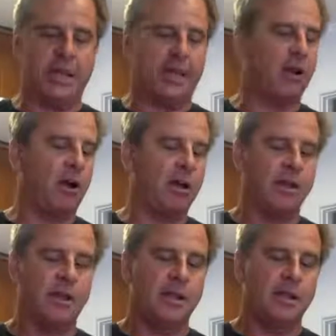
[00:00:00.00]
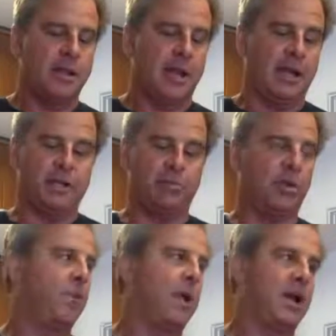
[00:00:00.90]
it on and just
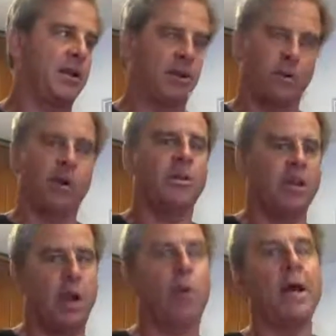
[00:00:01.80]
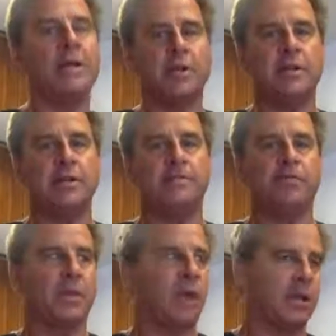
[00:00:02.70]
put it right on the grill. You got to watch it.
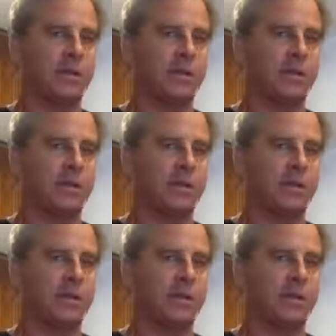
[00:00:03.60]
Okay.